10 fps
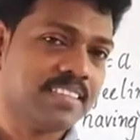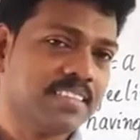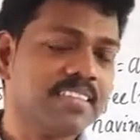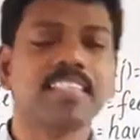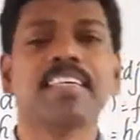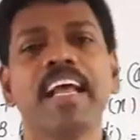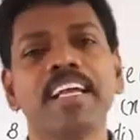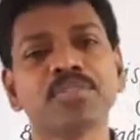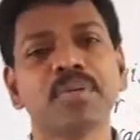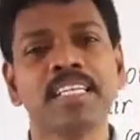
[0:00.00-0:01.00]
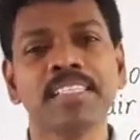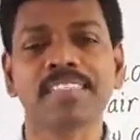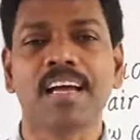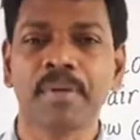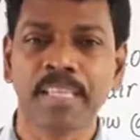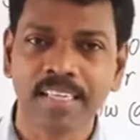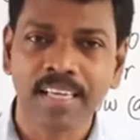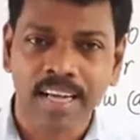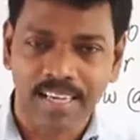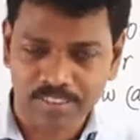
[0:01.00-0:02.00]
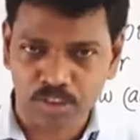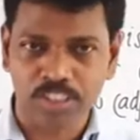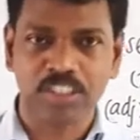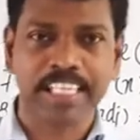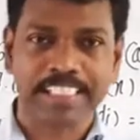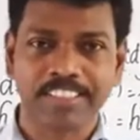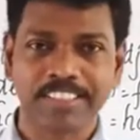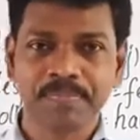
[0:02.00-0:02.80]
The great one is coming as the judge.